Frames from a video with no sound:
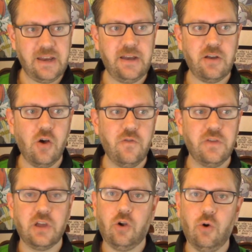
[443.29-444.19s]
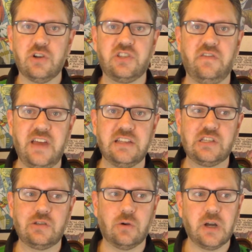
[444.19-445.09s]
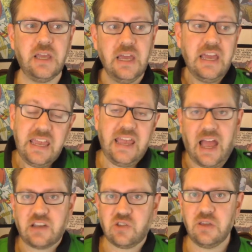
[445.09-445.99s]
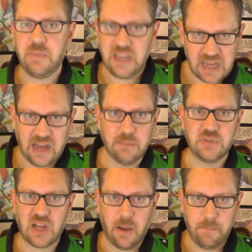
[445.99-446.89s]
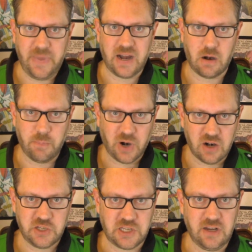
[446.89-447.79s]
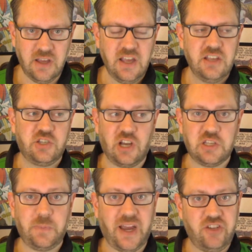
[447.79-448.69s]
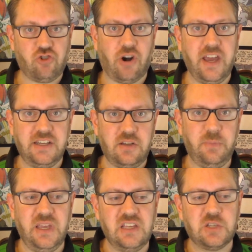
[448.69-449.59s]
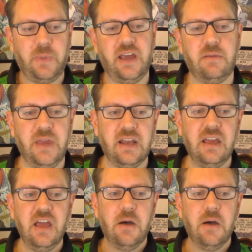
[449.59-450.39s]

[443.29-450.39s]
And over the course of that story, he actually becomes a better person just by trying to be Spider-Man.